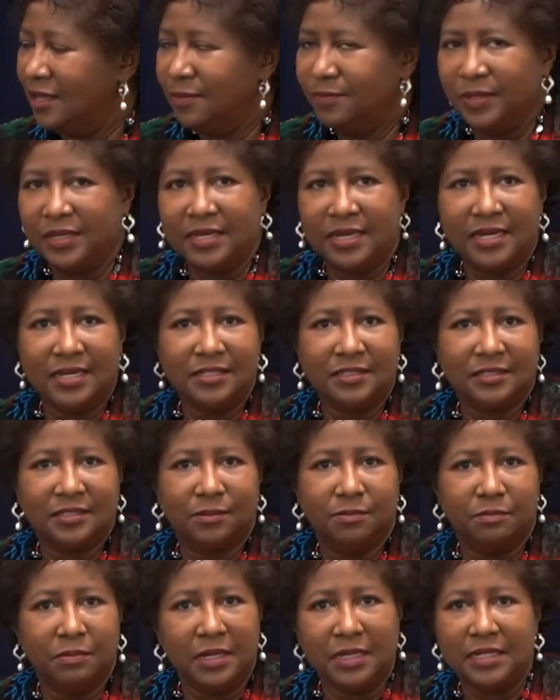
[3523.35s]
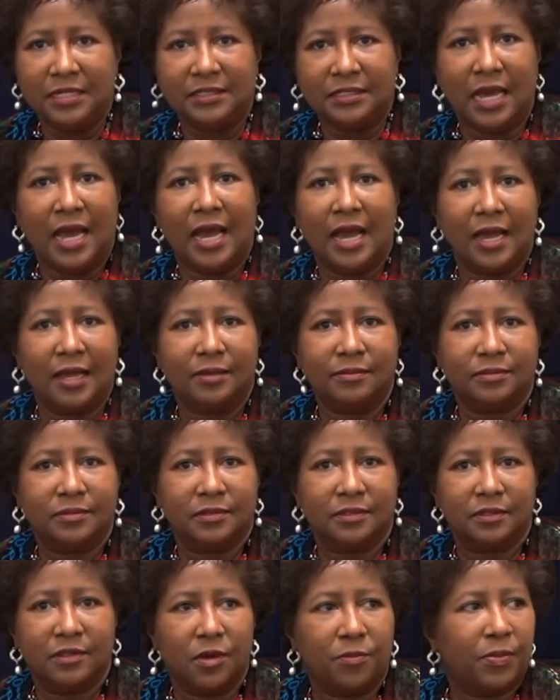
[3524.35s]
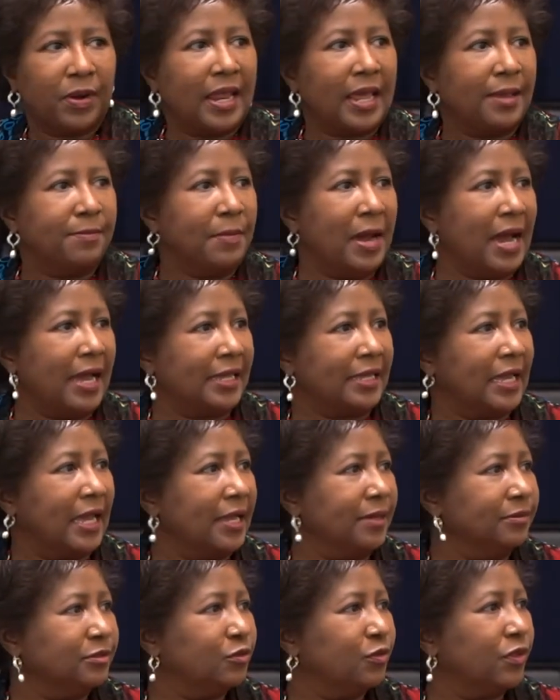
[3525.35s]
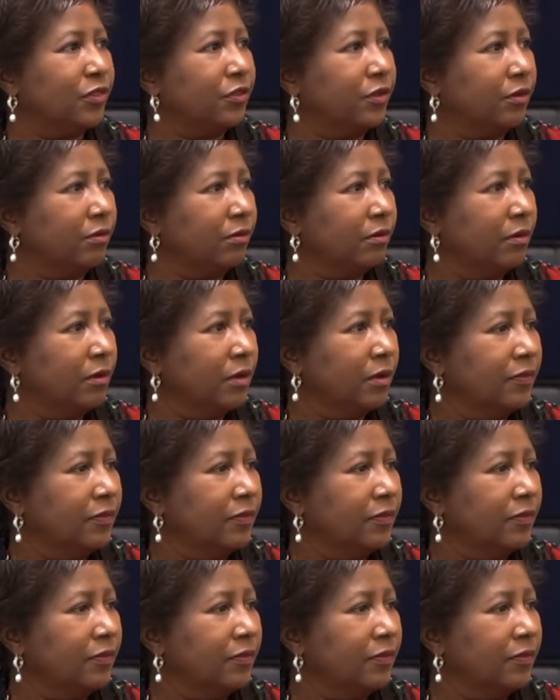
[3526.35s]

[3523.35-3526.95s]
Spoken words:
Because many times they're playing mind games with you.